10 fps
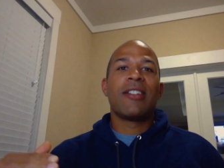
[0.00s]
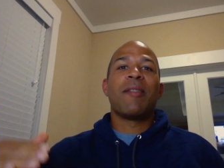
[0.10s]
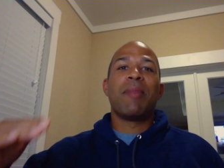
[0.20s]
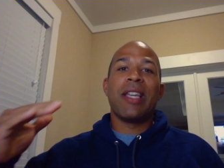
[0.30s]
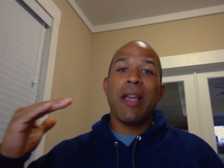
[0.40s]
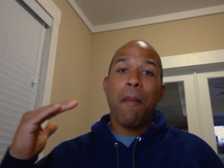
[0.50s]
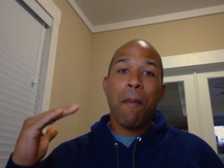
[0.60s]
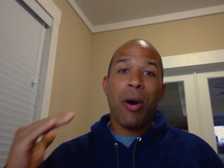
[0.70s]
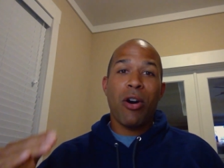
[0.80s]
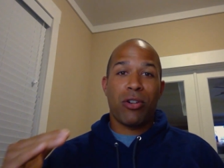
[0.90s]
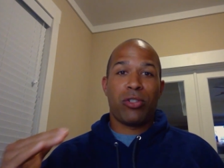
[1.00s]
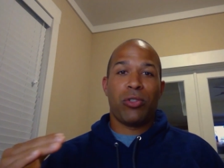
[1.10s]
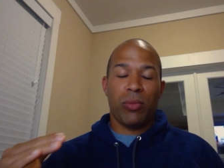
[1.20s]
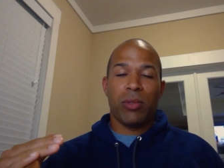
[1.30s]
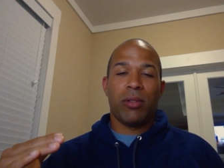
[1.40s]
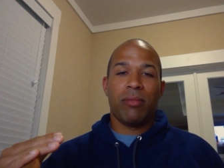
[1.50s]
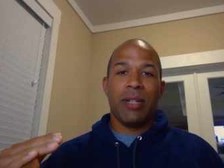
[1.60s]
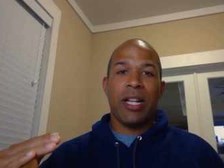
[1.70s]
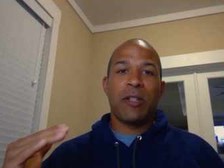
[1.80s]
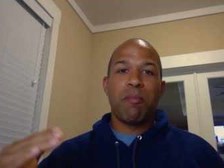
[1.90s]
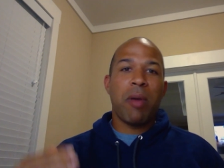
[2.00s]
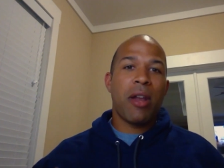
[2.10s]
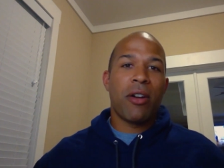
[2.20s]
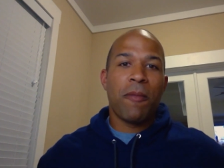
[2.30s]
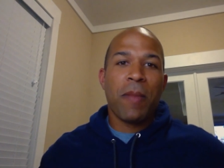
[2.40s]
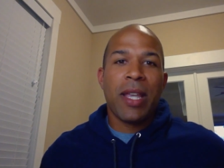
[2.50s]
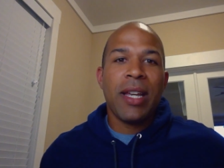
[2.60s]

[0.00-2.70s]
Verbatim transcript: to be punctual. It's better